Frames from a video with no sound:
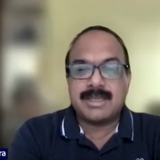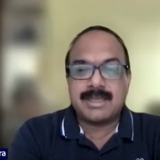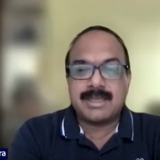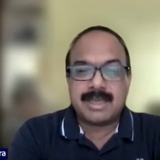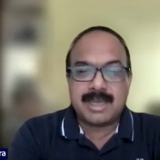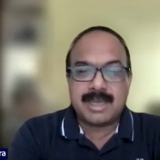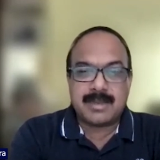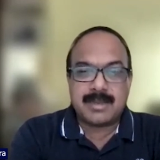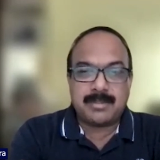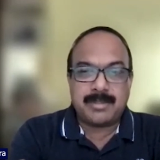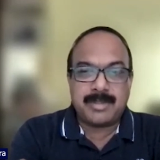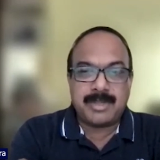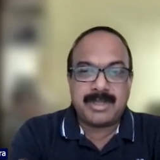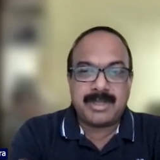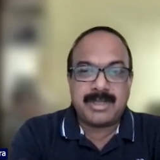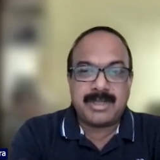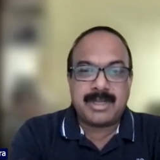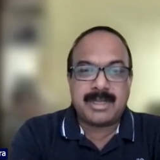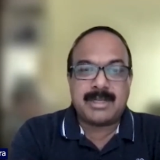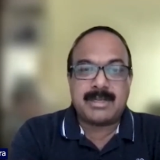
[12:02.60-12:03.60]
can be
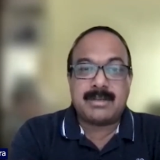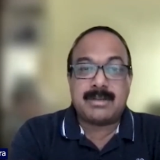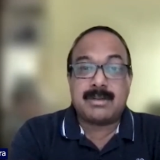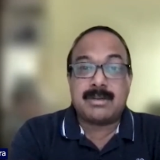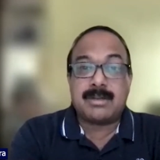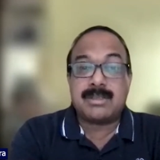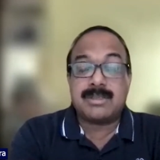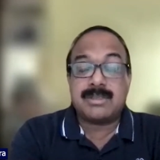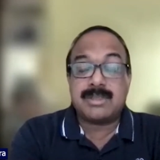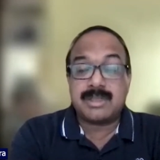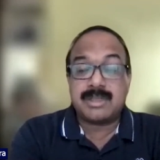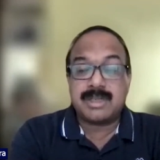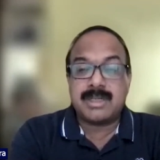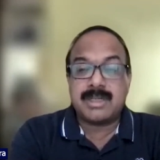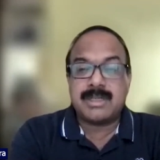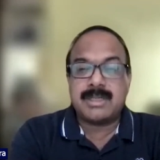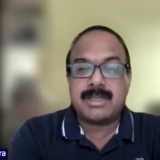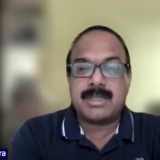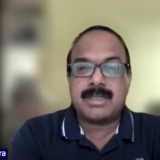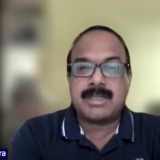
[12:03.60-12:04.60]
done or generally
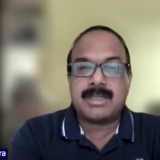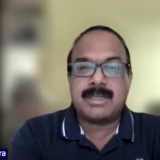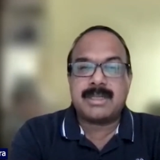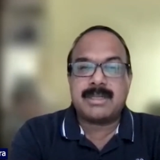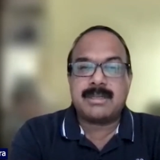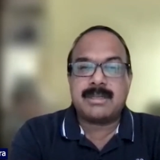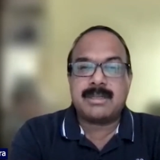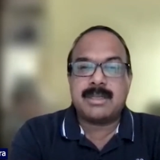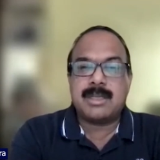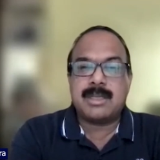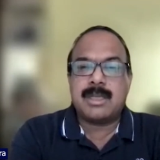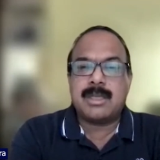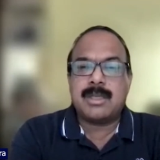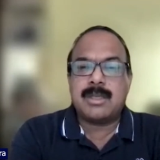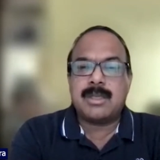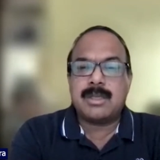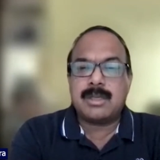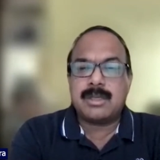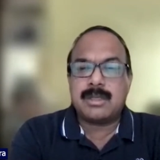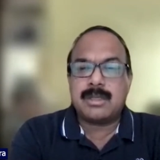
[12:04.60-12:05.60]
done in
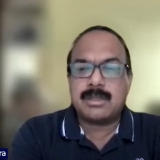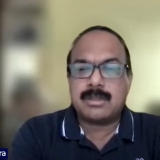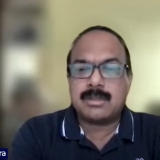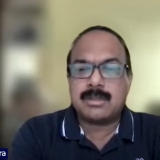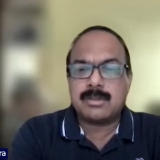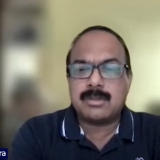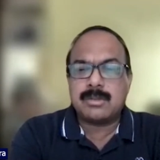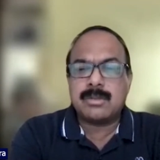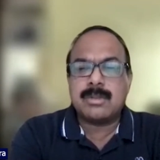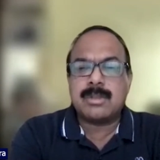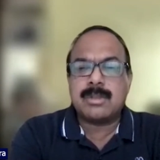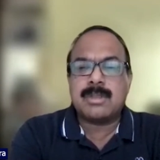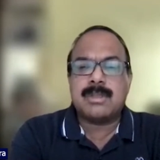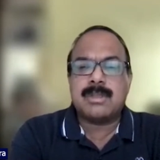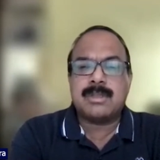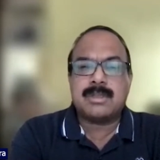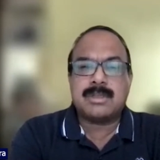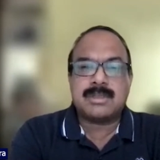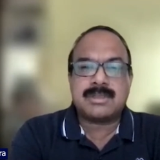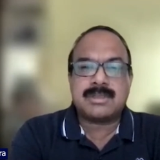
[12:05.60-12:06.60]
in a good
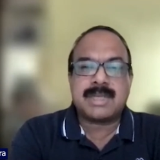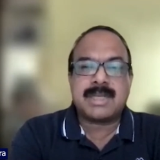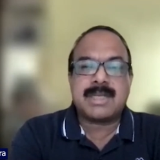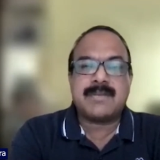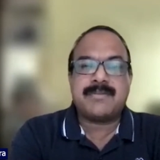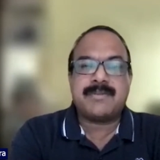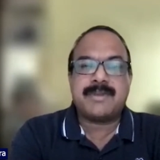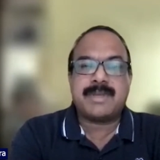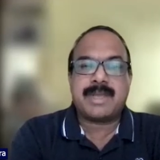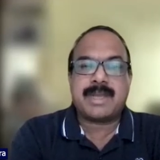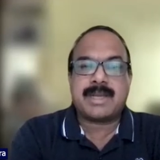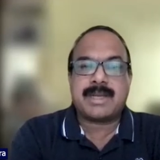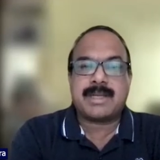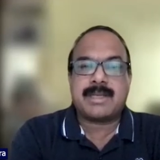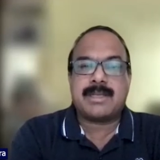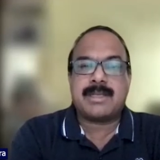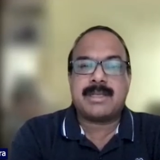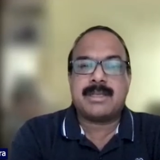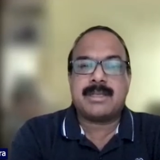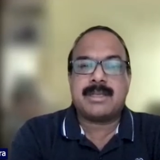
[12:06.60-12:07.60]
scientific ac-
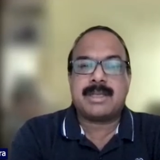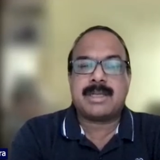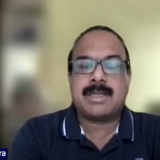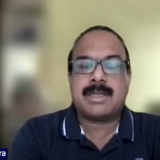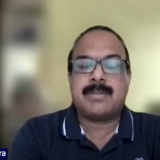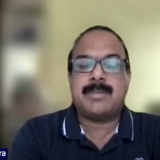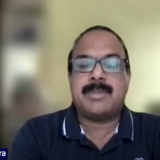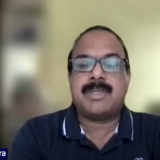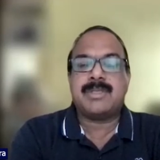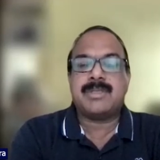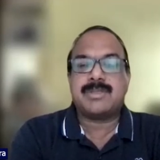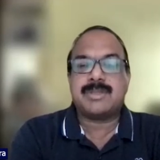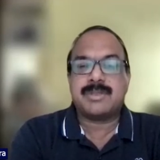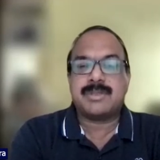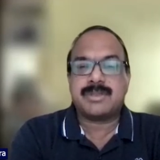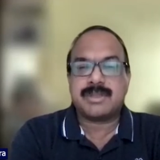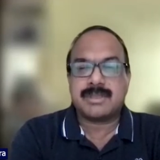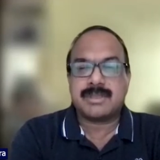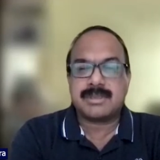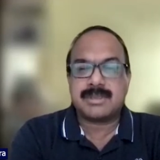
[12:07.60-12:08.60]
uh, academic
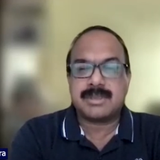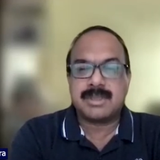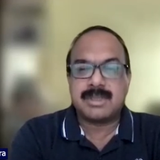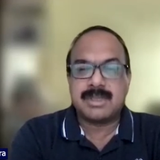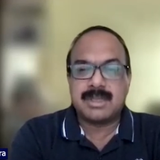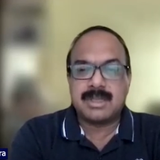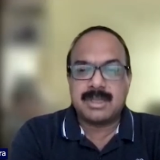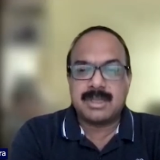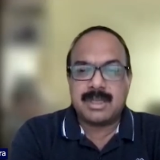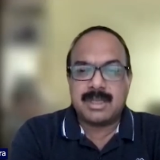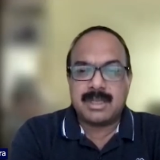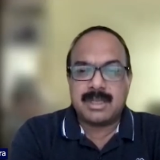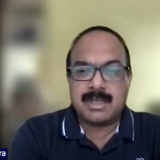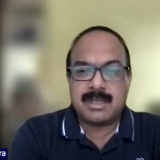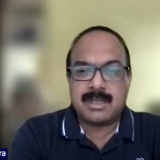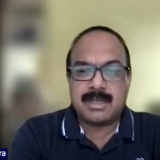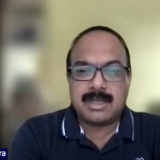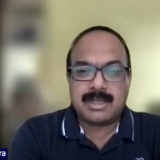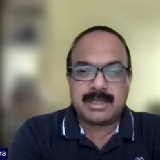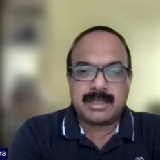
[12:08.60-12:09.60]
institutions oh,
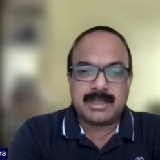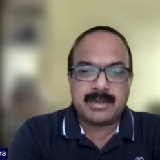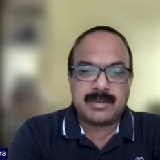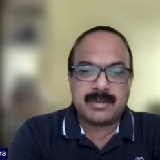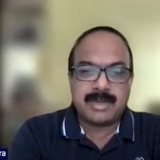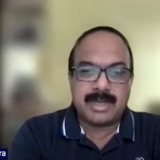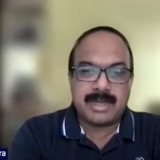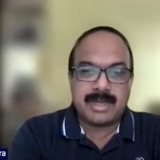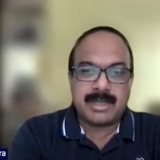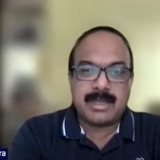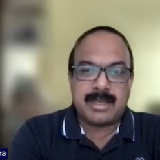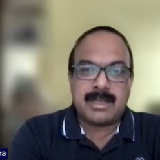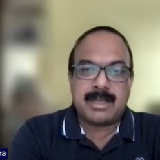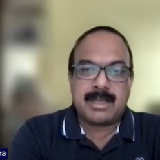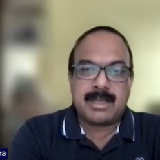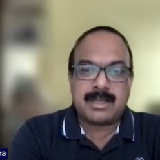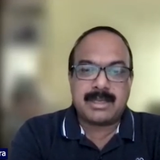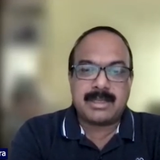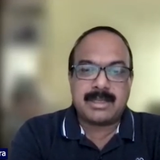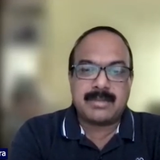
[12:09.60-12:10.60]
I, even,
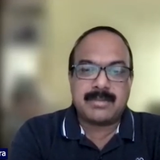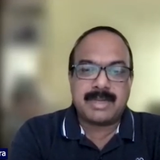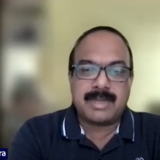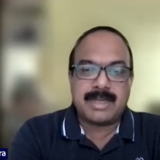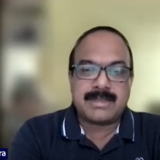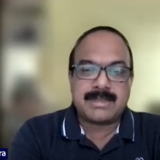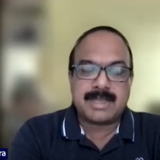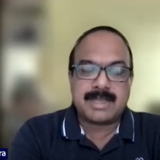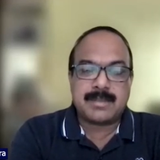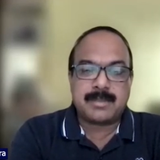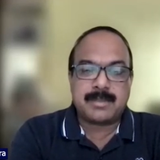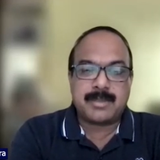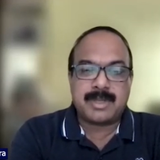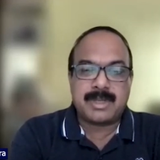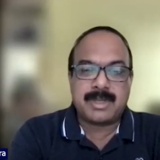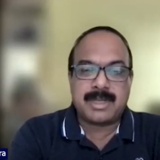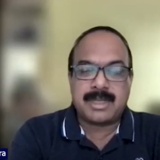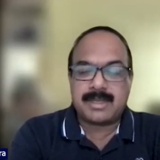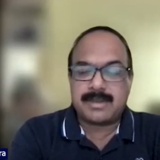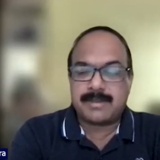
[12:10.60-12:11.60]
I can give an example
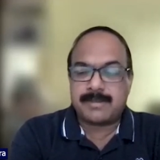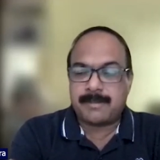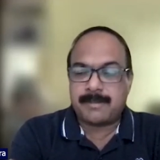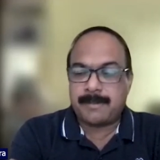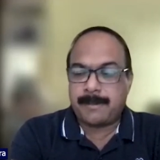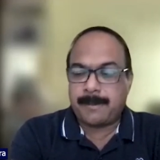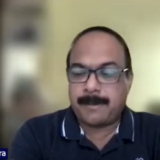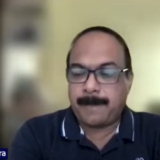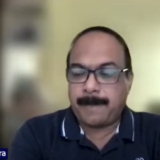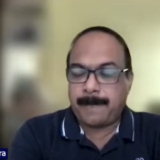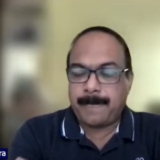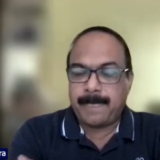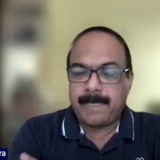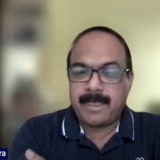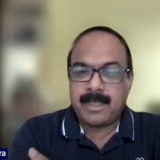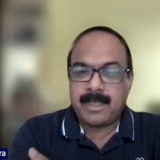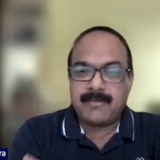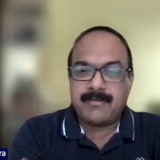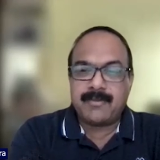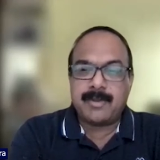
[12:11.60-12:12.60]
like
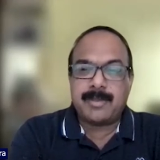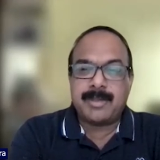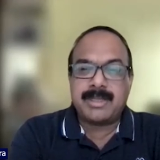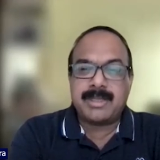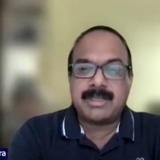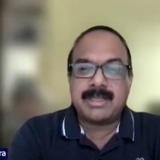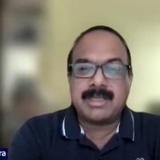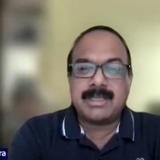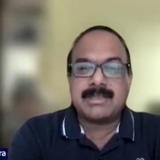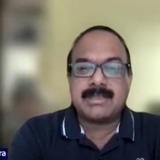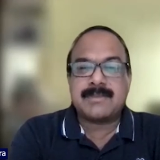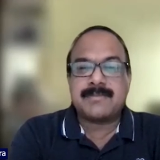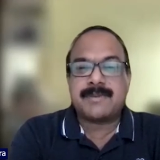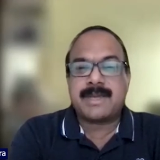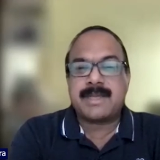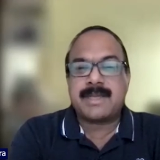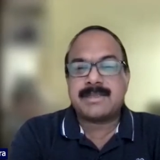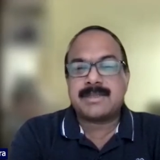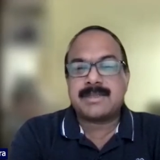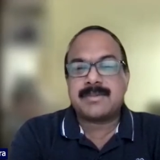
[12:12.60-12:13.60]
everybody thinks it's a
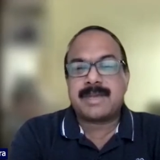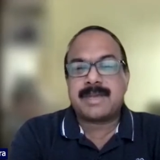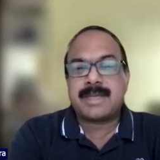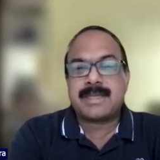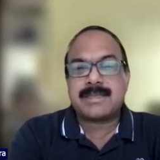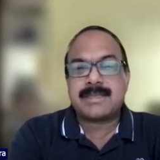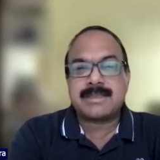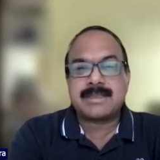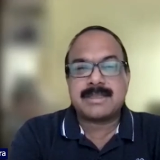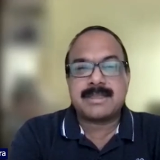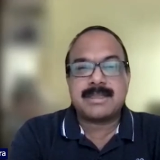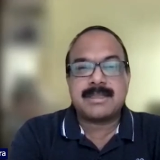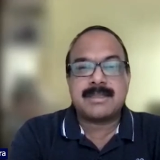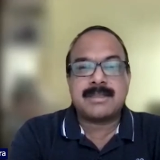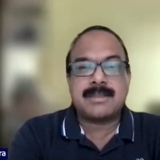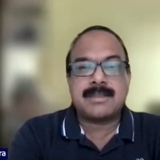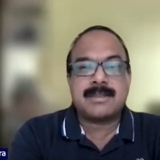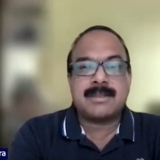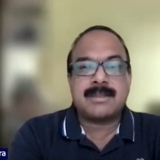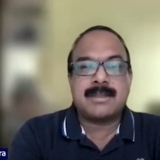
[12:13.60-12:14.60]
Pfizer
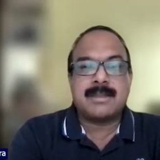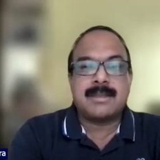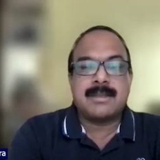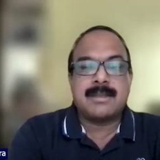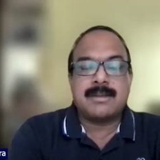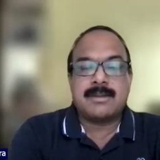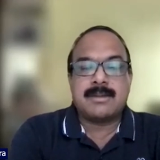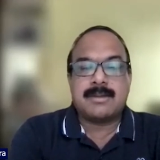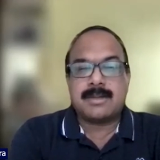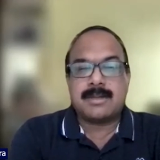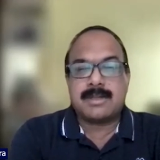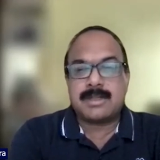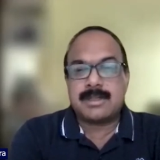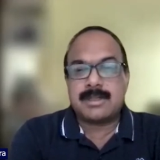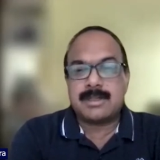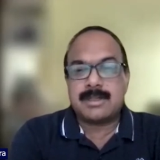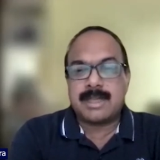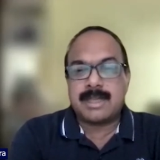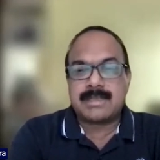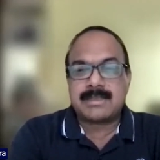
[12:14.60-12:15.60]
vaccine or
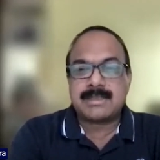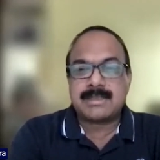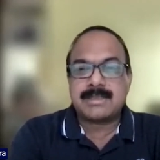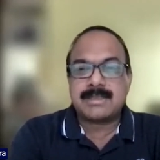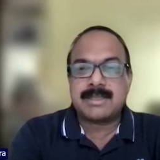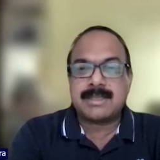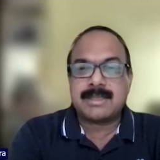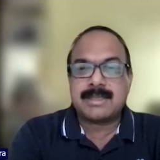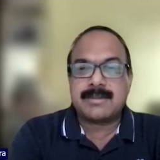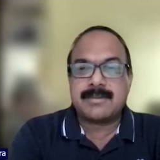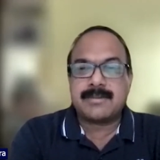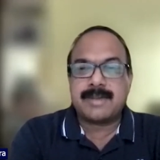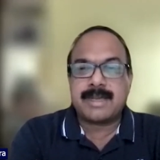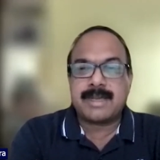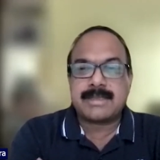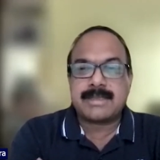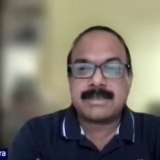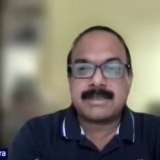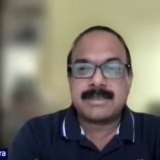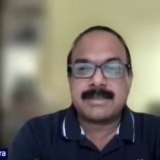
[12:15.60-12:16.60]
a AstraZeneca
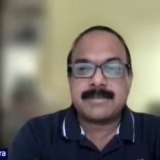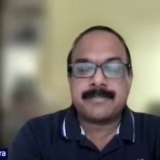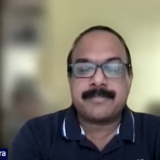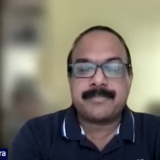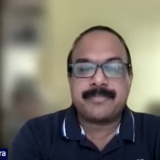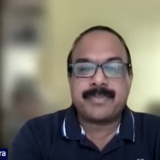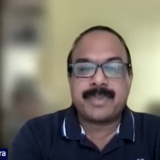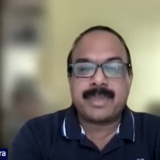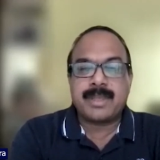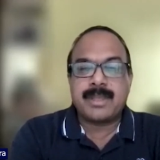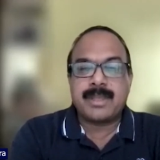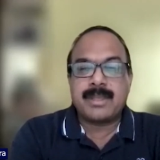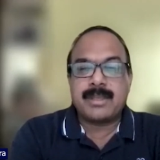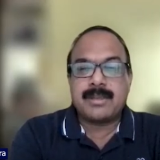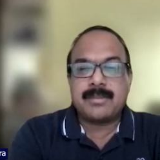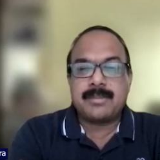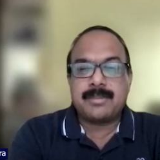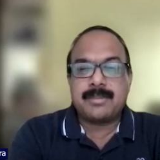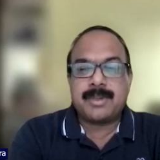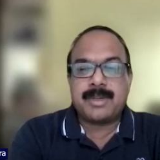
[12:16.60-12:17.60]
vaccine,
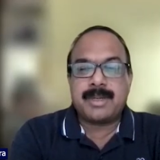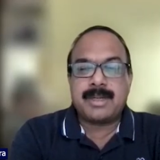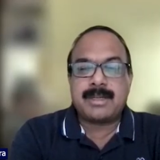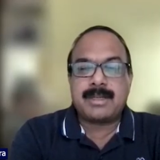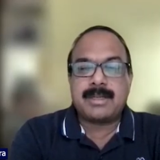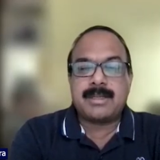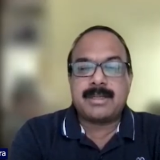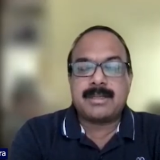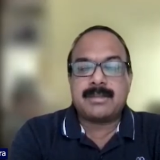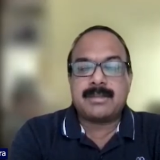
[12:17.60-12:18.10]
but